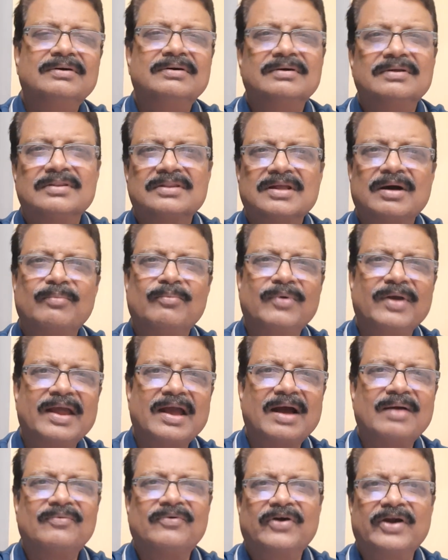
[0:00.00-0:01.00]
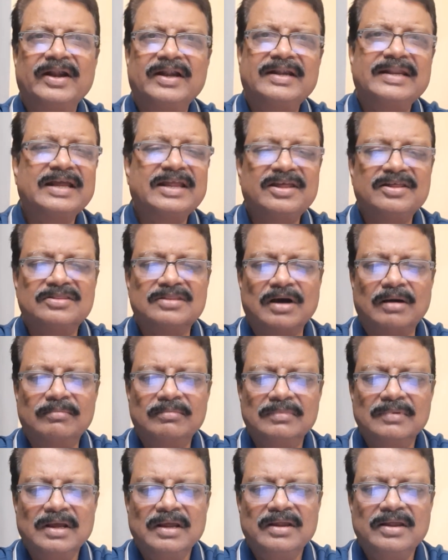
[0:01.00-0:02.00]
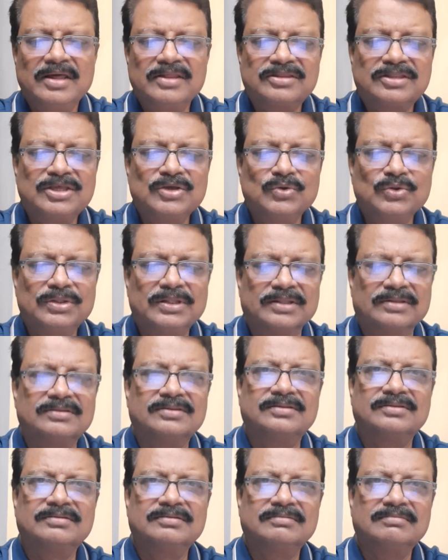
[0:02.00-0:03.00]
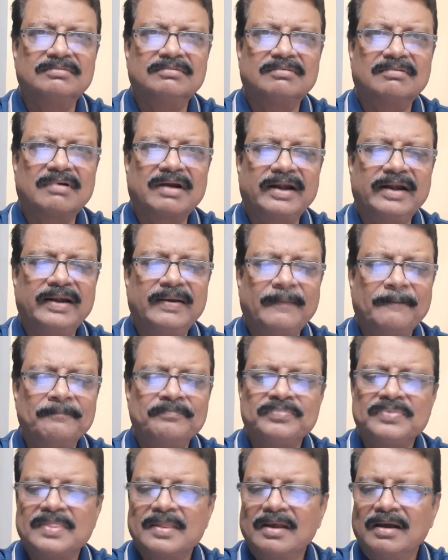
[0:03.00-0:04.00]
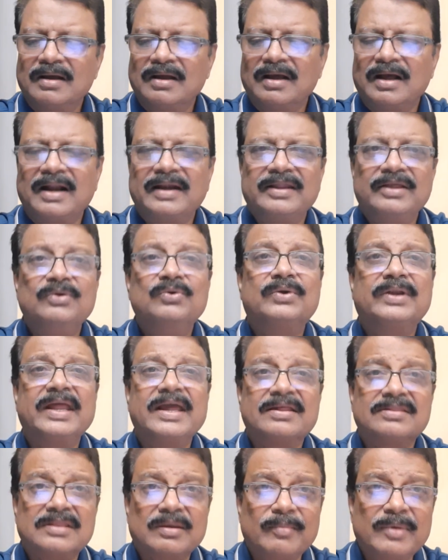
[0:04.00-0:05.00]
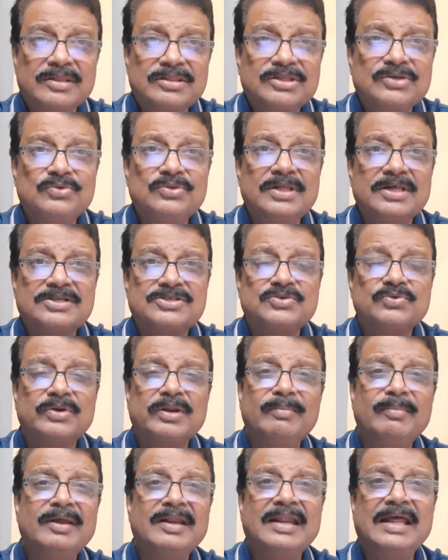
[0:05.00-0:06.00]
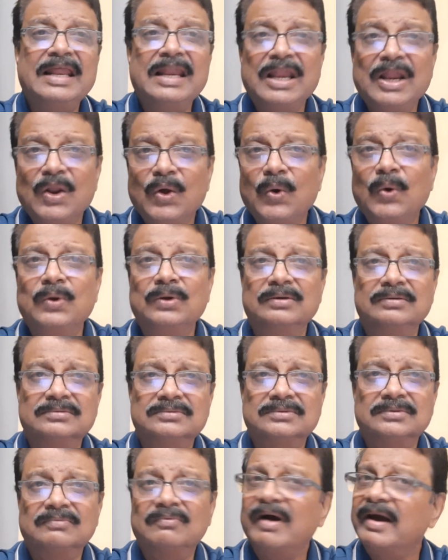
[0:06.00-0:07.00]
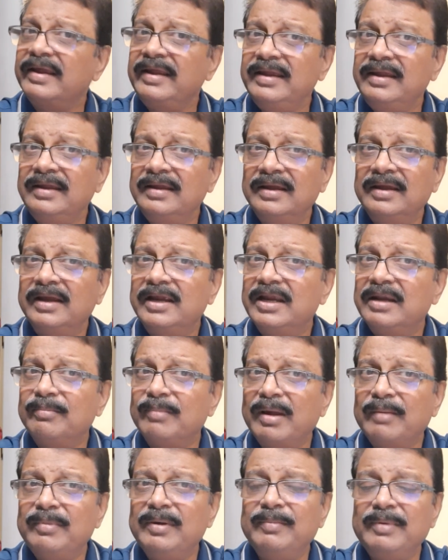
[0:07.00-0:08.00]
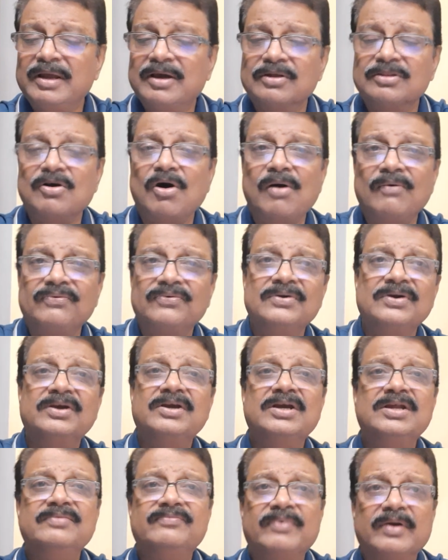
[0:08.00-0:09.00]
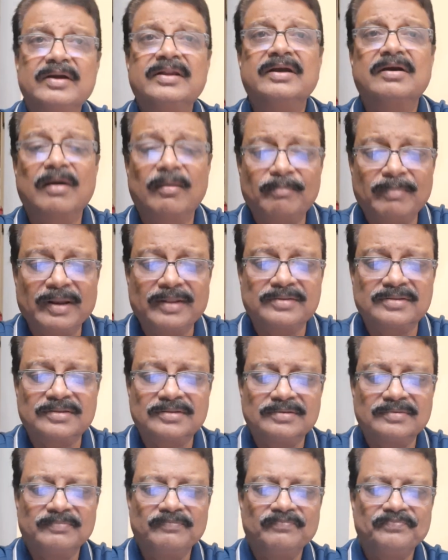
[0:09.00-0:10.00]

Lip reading: some way avoid taking some excuses, right? And you take some excuses to remain alone. Why? It may be because of inferiority complex.